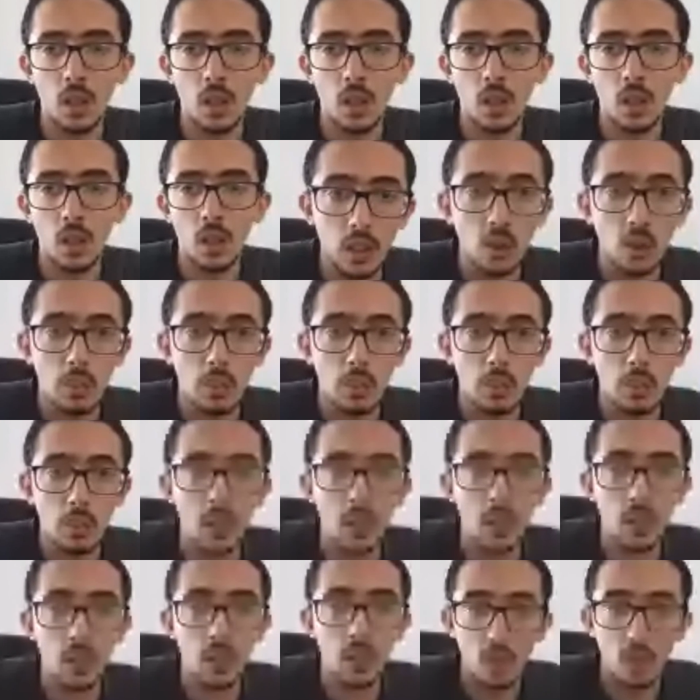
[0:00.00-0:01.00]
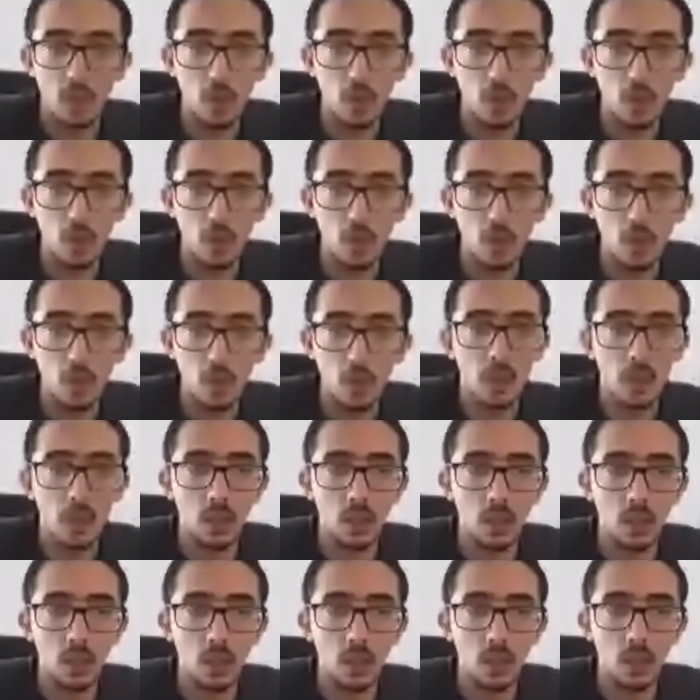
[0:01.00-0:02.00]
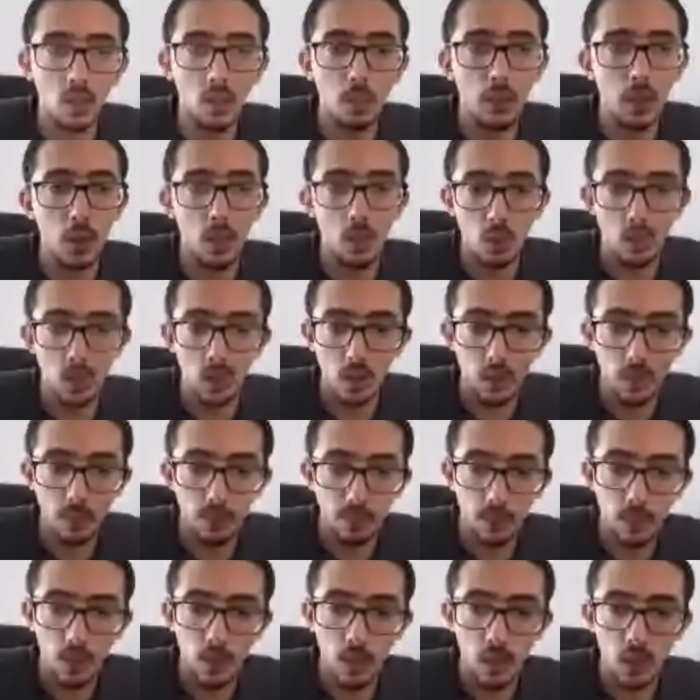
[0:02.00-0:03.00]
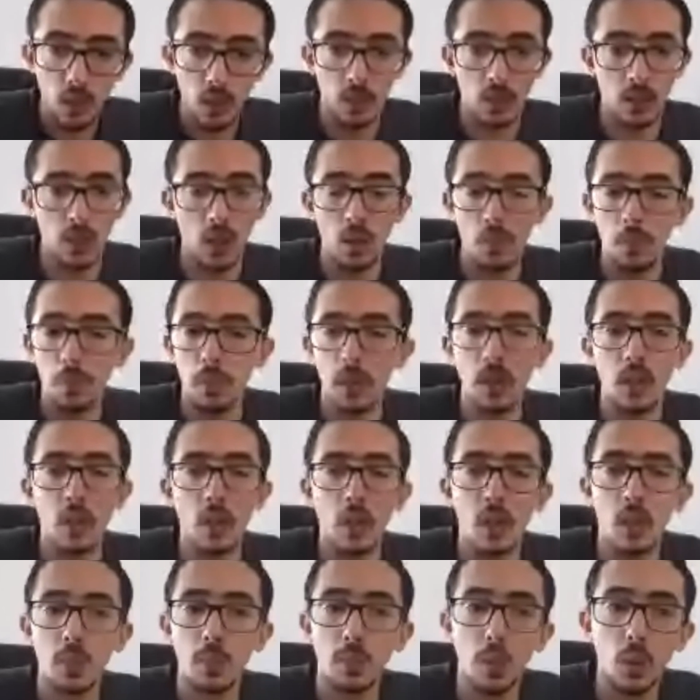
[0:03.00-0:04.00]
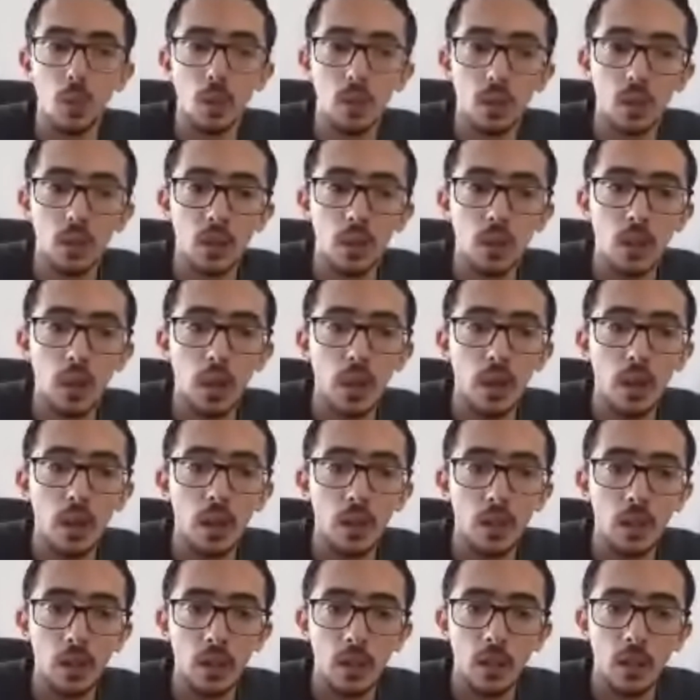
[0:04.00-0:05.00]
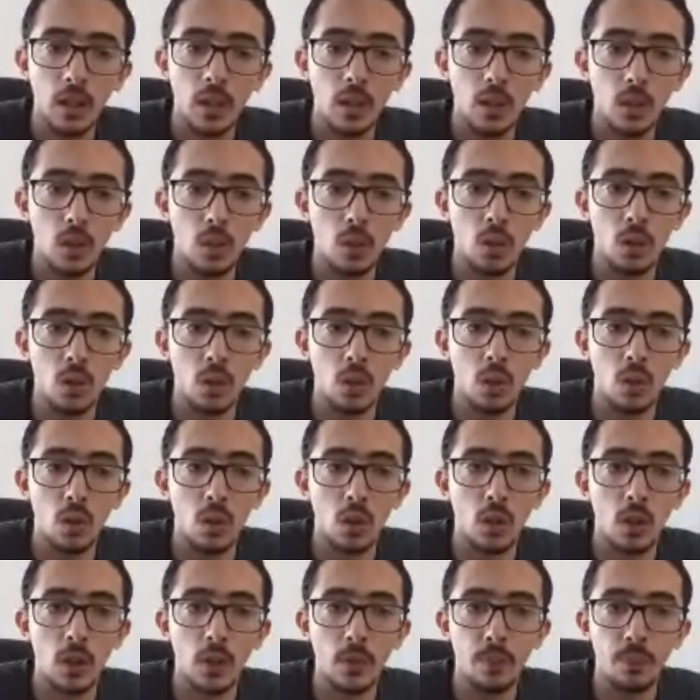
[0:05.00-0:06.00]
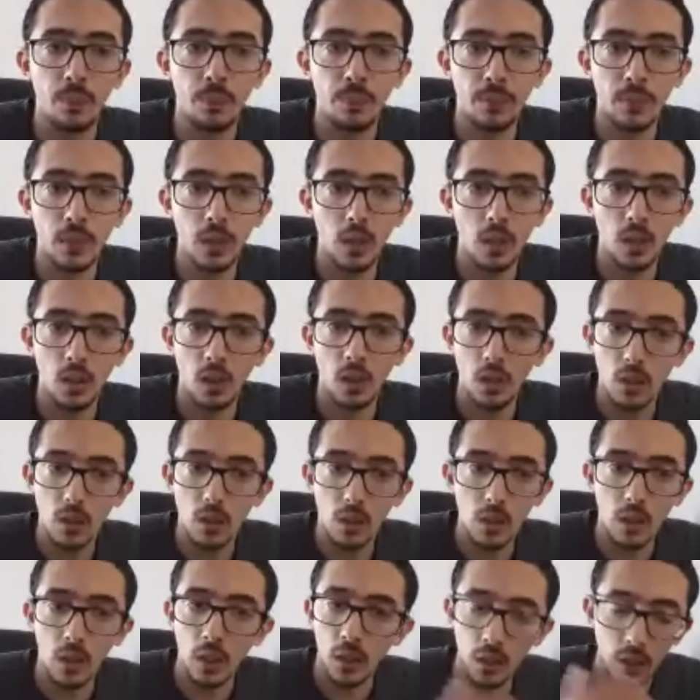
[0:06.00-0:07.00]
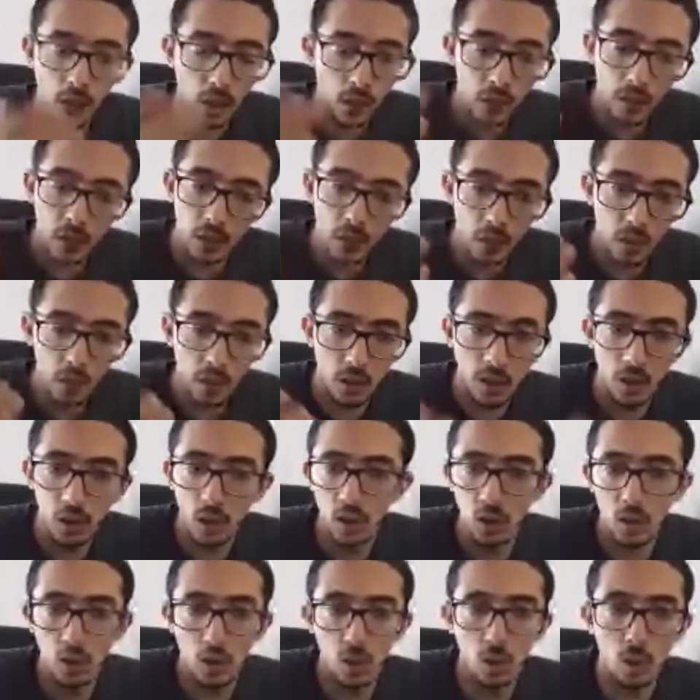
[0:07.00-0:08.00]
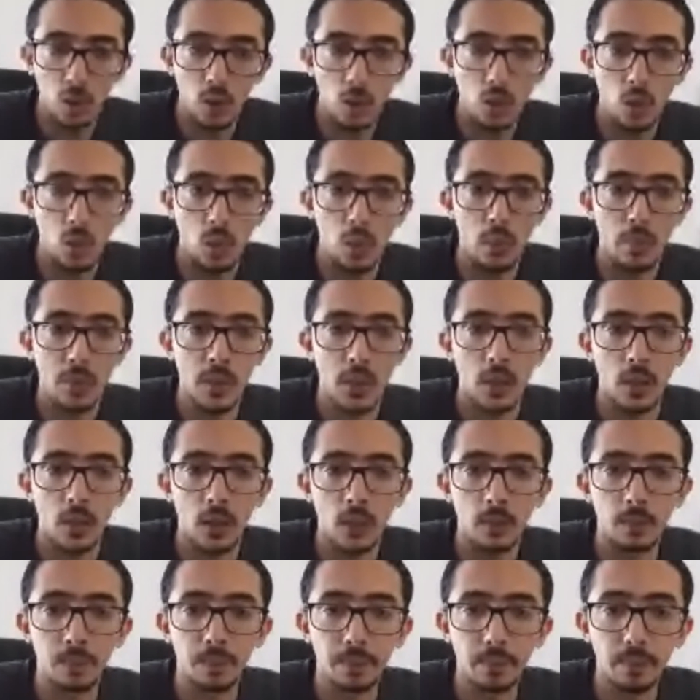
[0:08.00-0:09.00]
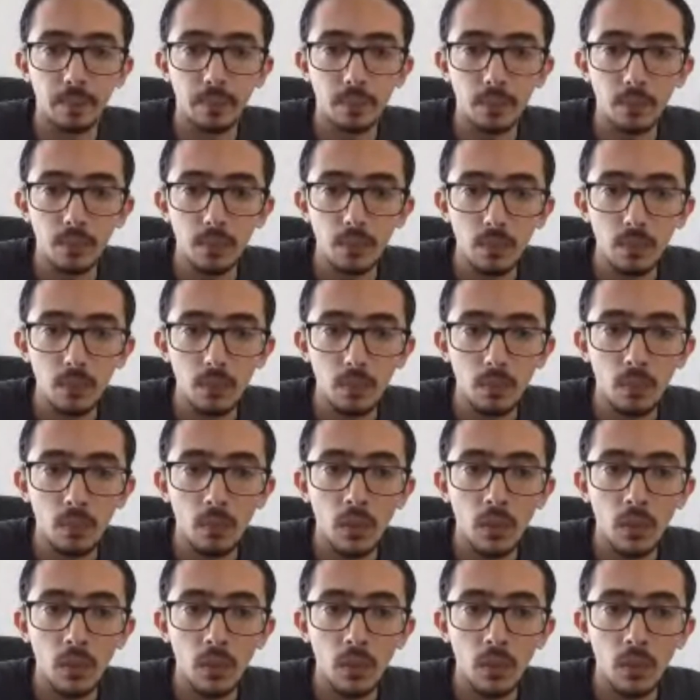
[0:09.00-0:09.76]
social engineering act to be used. It can be exploited directly on your directly on your website.